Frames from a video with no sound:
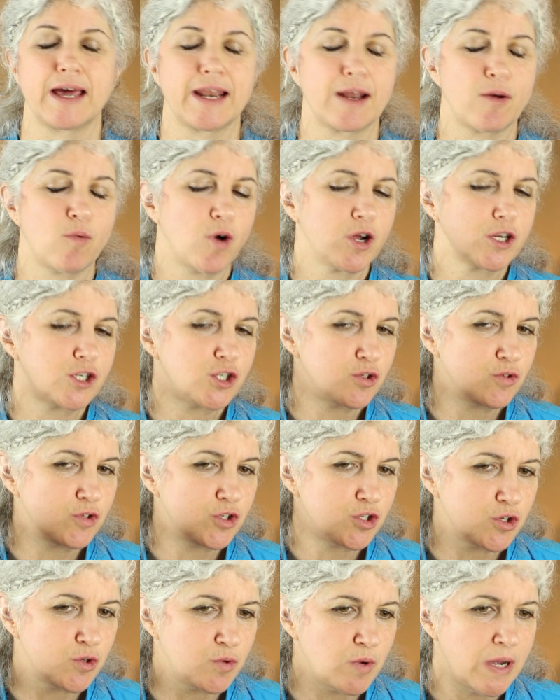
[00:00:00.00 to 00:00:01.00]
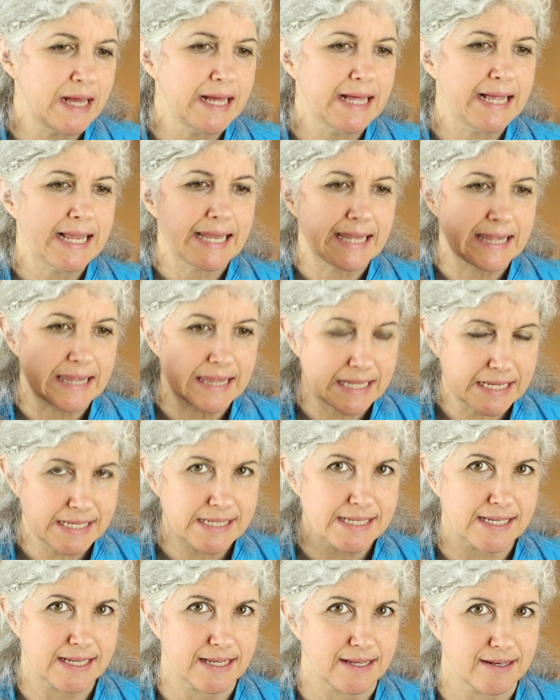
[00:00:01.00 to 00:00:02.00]
and I want you to
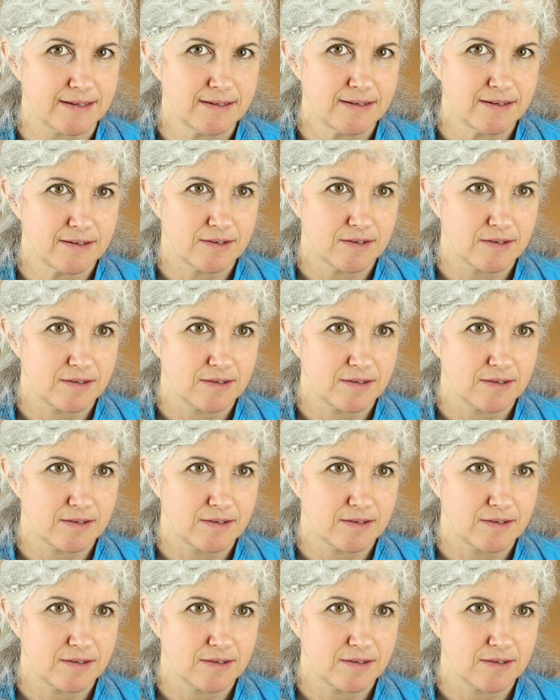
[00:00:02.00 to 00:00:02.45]
listen